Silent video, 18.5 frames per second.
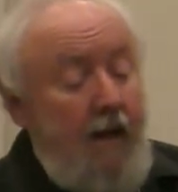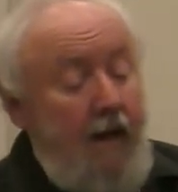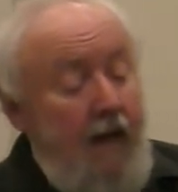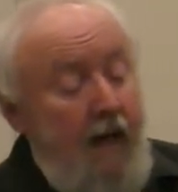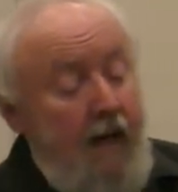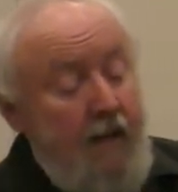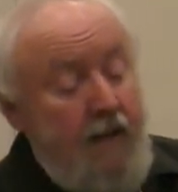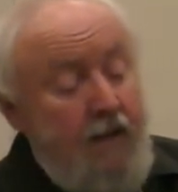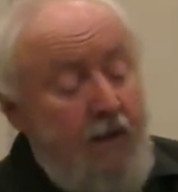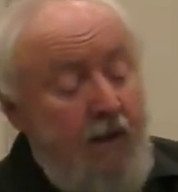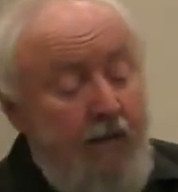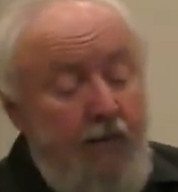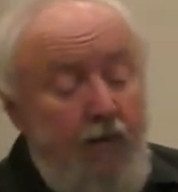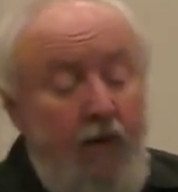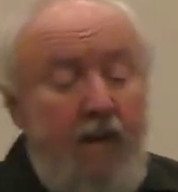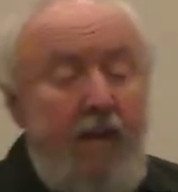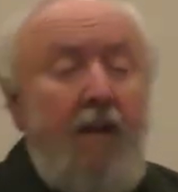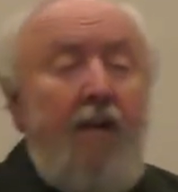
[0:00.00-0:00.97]
And so
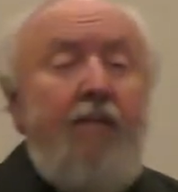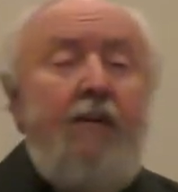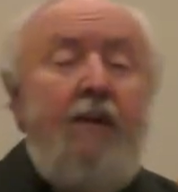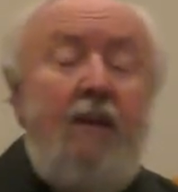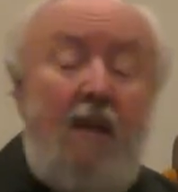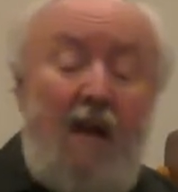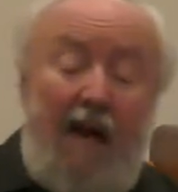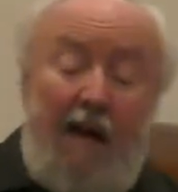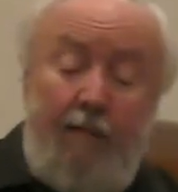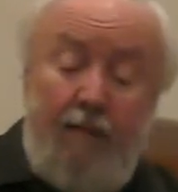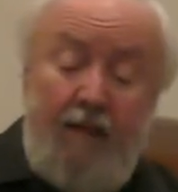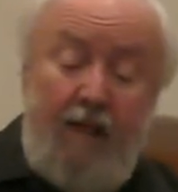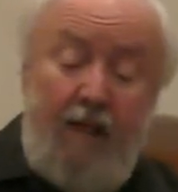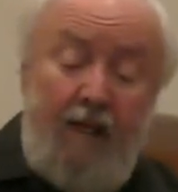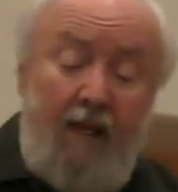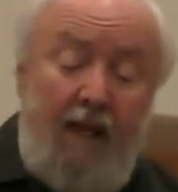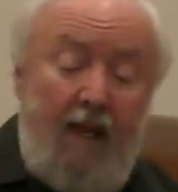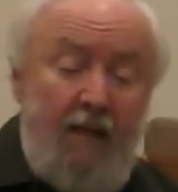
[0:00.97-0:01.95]
4 different times
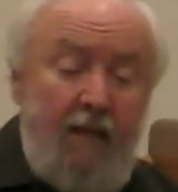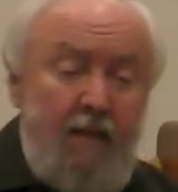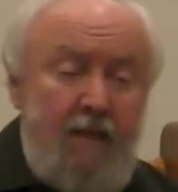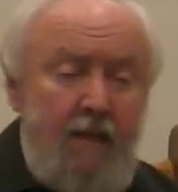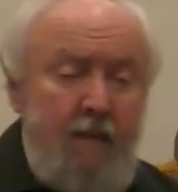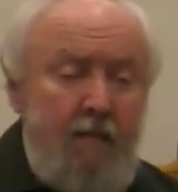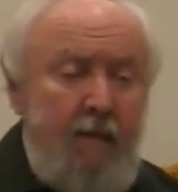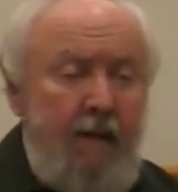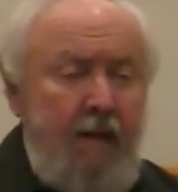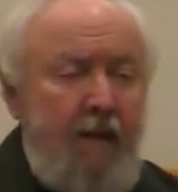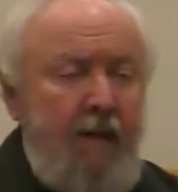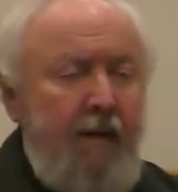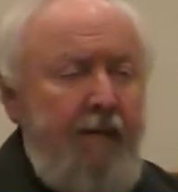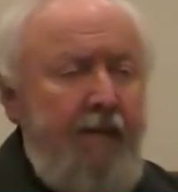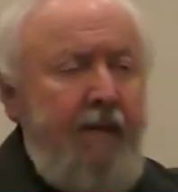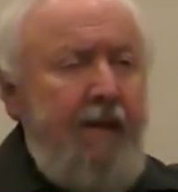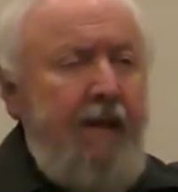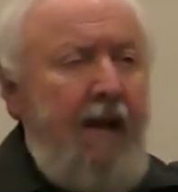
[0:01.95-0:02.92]
he takes him on
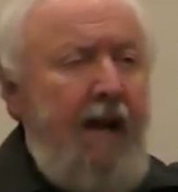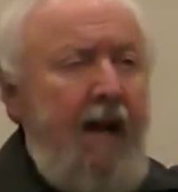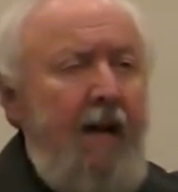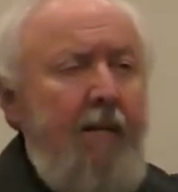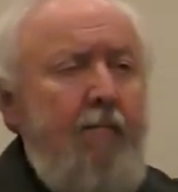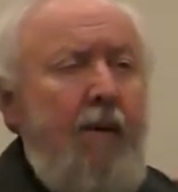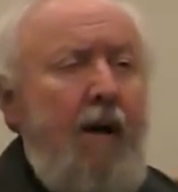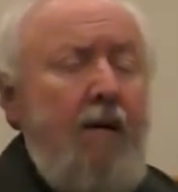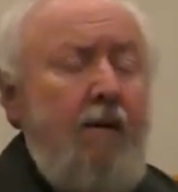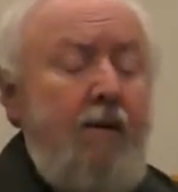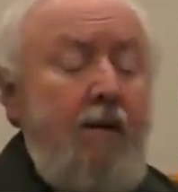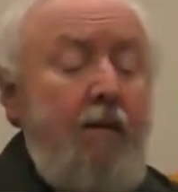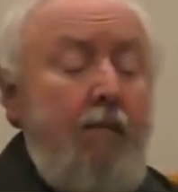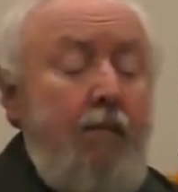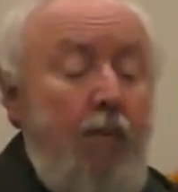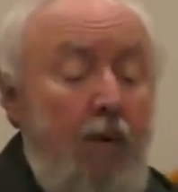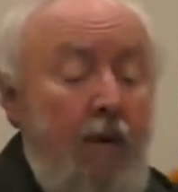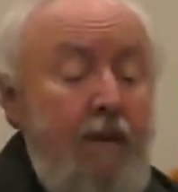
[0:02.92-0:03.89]
different high
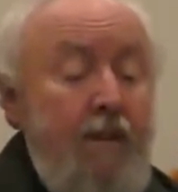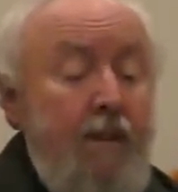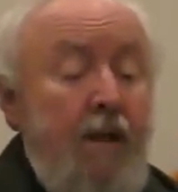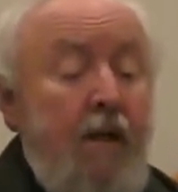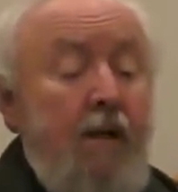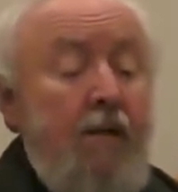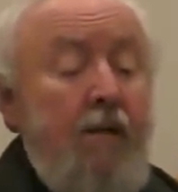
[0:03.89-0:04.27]
mountain points that could